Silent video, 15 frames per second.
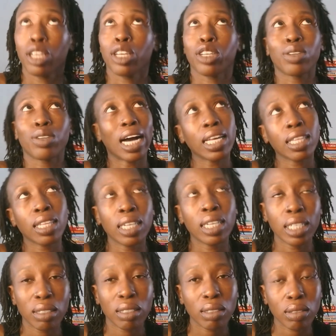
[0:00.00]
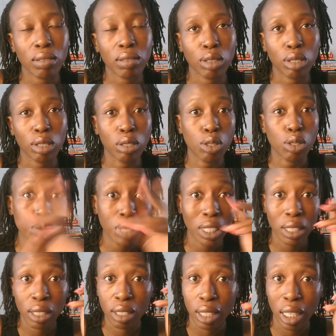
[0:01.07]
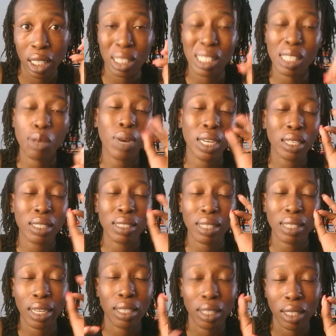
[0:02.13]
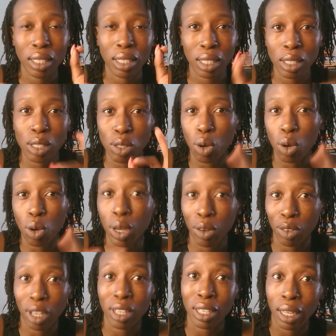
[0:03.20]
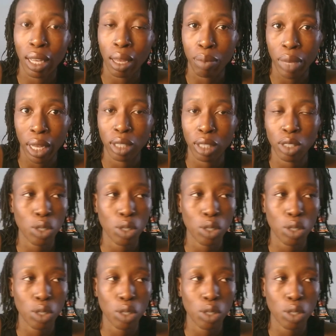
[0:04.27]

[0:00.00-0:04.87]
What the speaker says: You either zoom in and see what exactly is going wrong in the campaign,